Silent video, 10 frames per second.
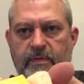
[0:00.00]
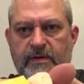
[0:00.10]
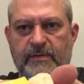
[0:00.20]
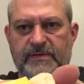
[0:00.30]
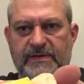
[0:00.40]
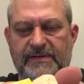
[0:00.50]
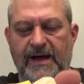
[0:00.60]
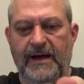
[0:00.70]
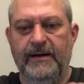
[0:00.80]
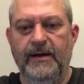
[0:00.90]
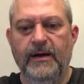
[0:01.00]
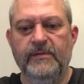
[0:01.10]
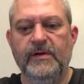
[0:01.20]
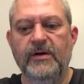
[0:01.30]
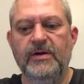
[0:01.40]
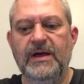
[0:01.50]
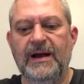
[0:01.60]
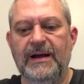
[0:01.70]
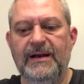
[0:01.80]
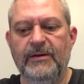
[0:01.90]
There's what's inside. So you get
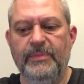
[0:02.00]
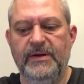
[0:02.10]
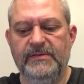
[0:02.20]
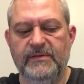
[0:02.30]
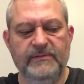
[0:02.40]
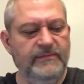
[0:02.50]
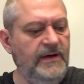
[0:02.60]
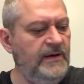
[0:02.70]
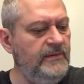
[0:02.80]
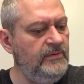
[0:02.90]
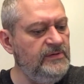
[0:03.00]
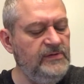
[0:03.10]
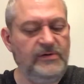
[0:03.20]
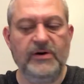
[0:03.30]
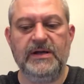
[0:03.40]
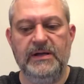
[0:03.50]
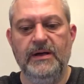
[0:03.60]
a little piece of, what is this, turkey?